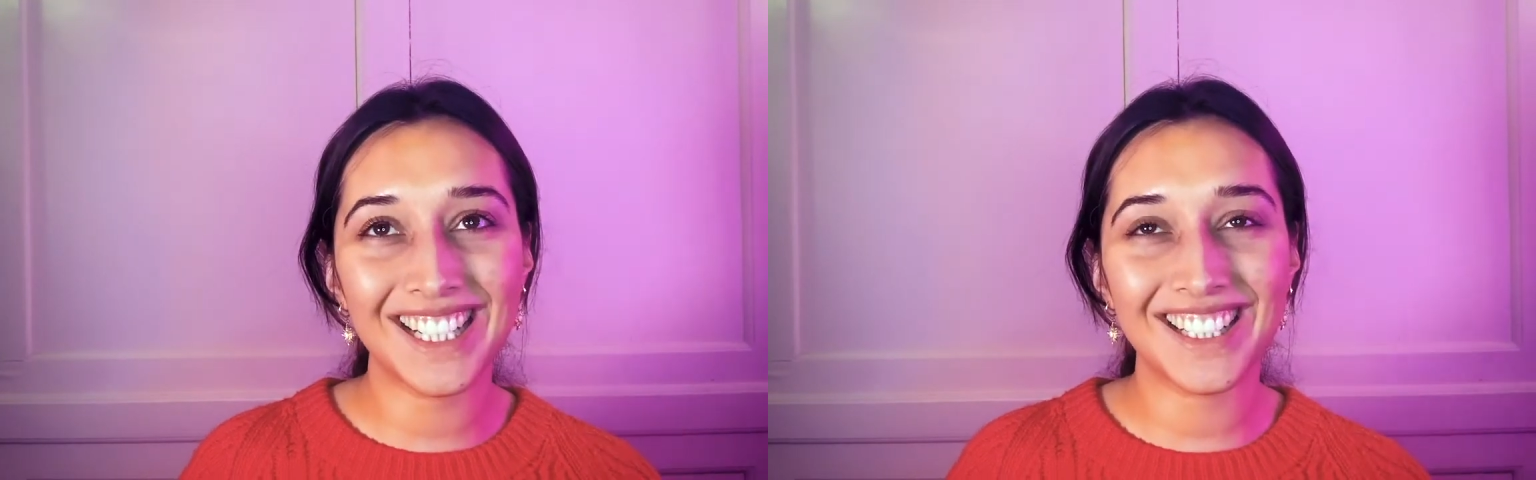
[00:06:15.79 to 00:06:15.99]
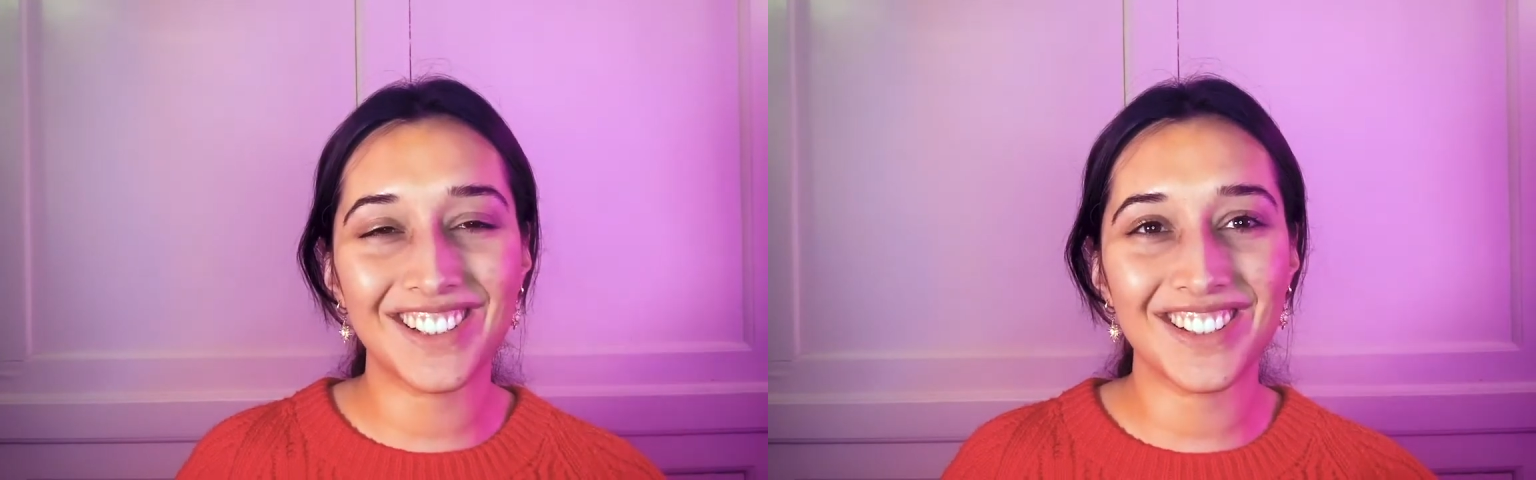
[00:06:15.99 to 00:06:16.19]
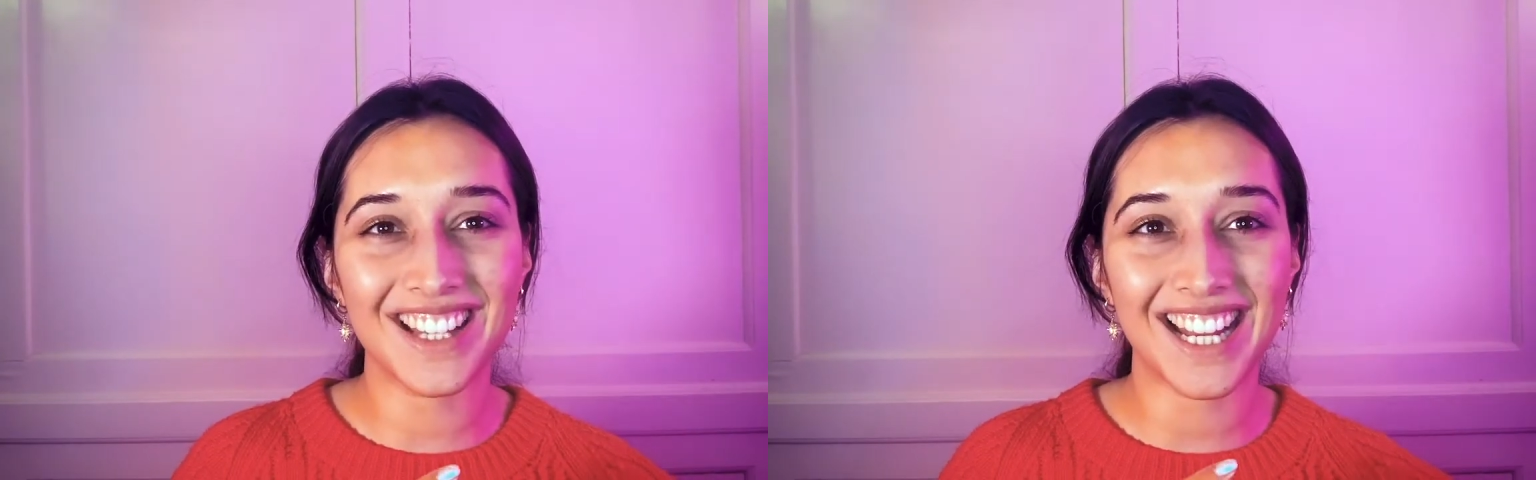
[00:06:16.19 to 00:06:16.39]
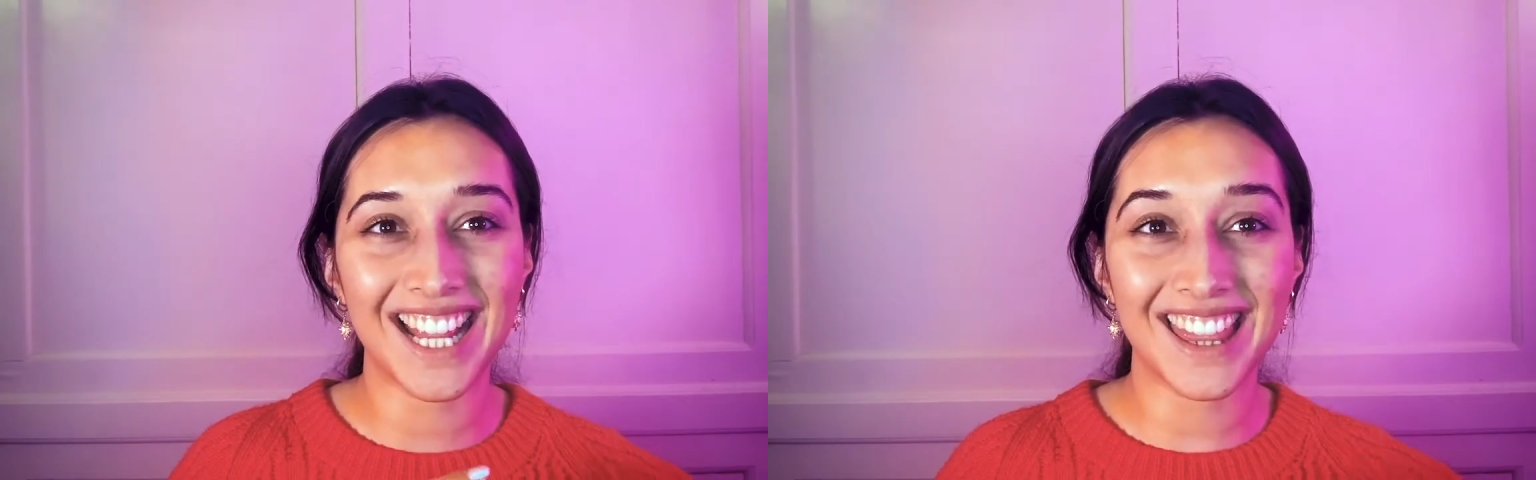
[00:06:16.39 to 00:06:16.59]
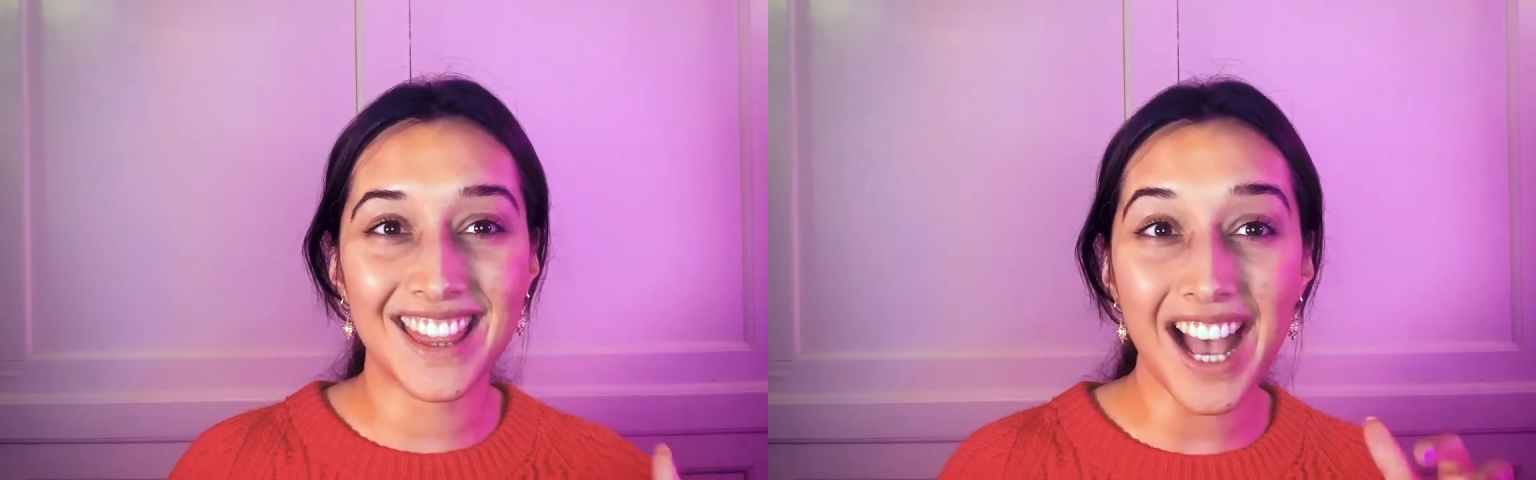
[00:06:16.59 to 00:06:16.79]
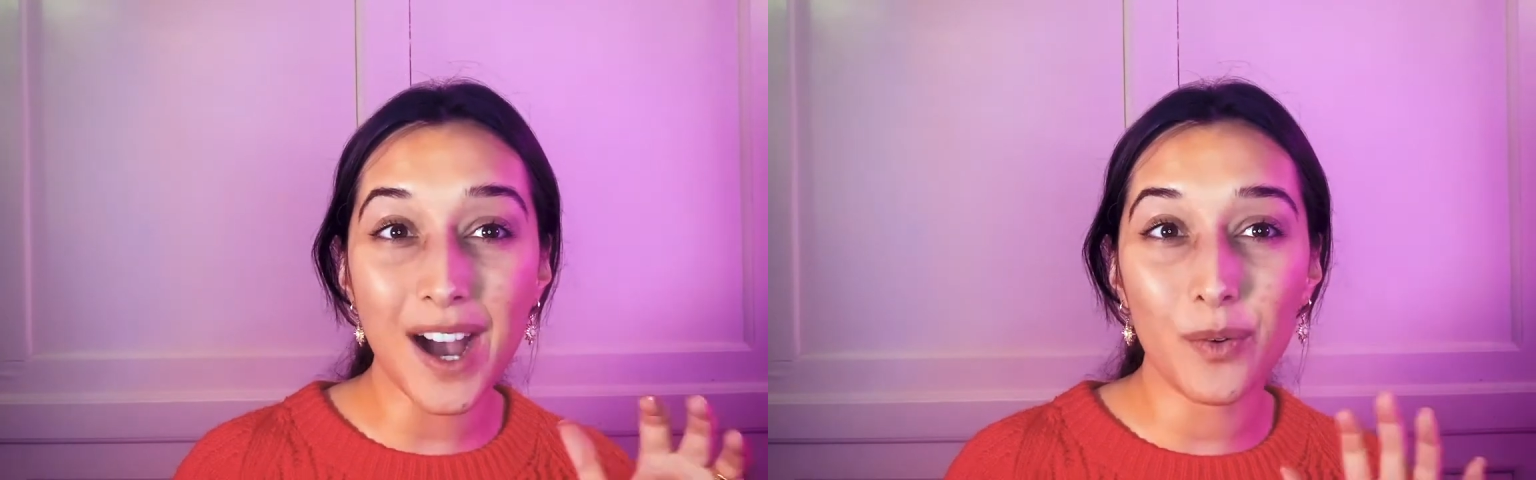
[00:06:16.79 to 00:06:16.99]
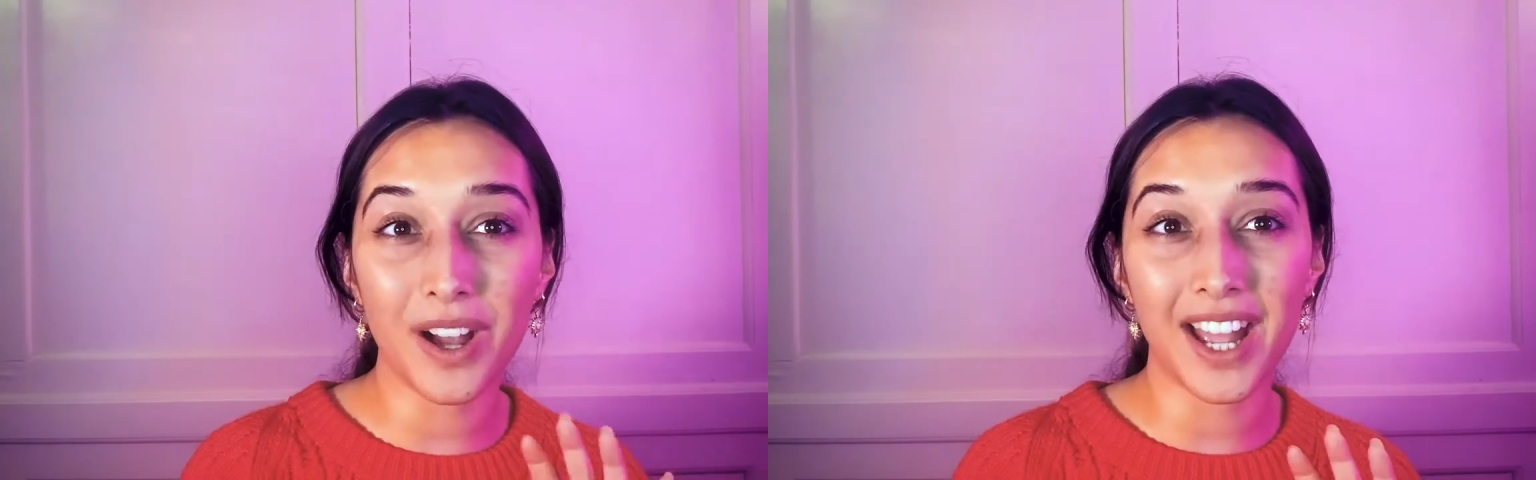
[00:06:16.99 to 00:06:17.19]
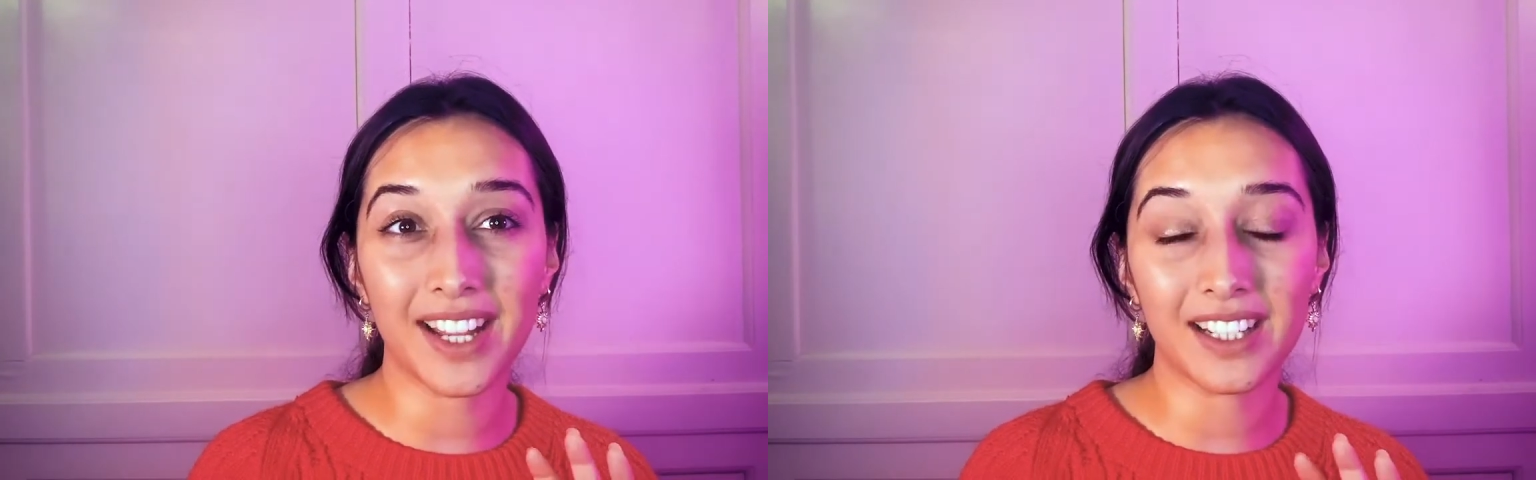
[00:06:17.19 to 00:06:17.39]
use it in that
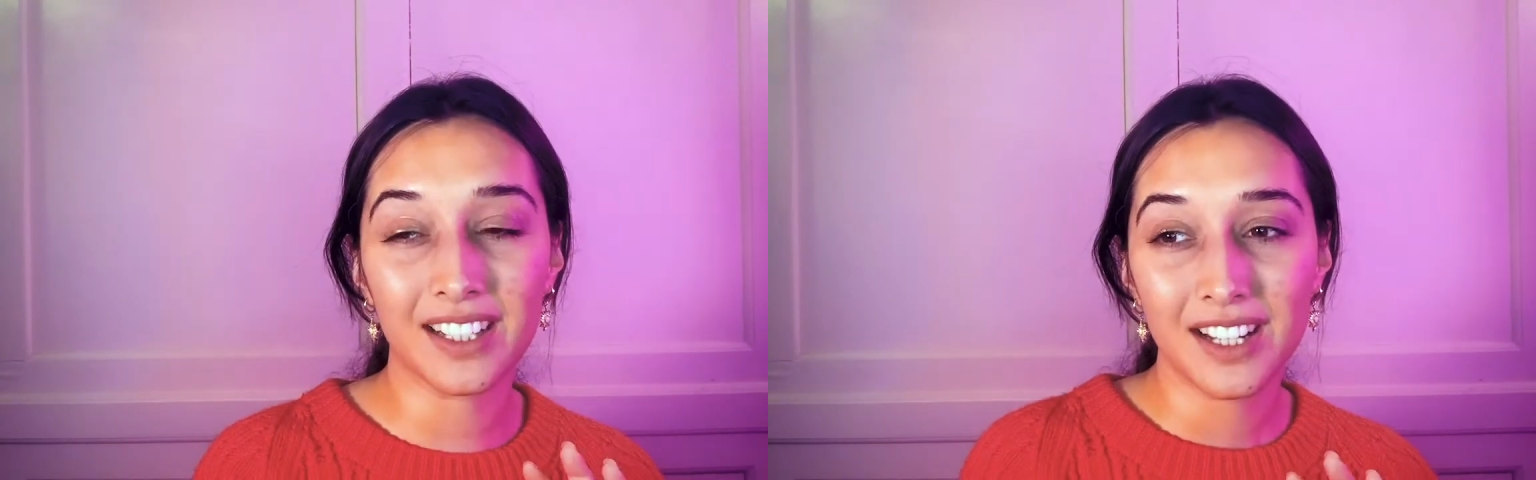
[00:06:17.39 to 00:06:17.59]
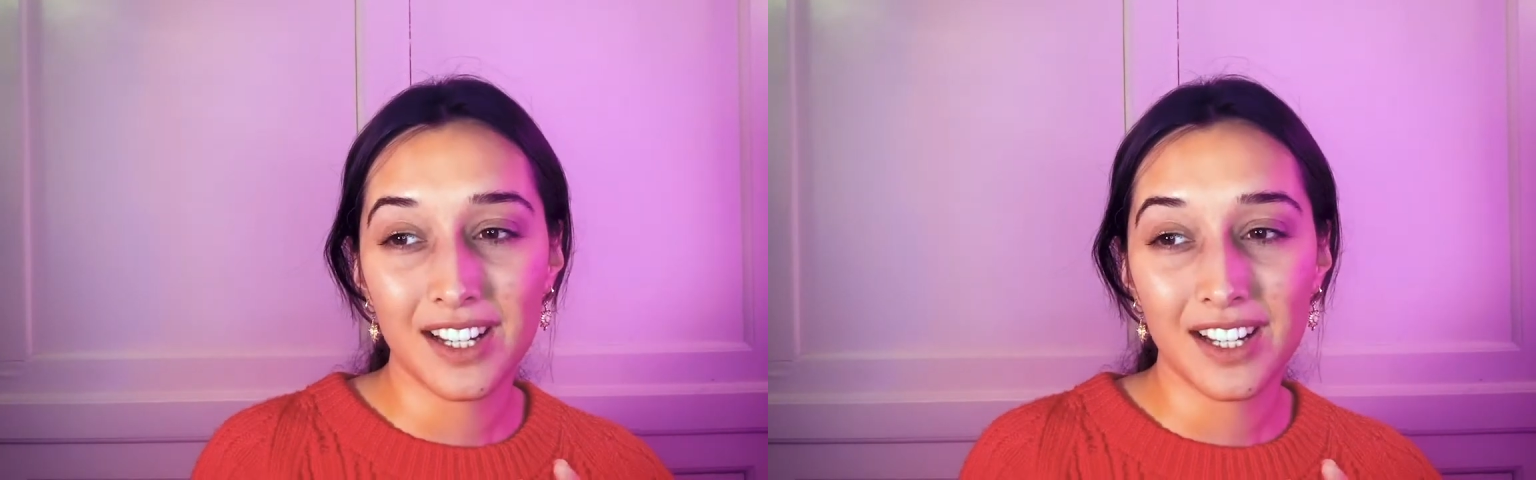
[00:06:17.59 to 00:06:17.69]
way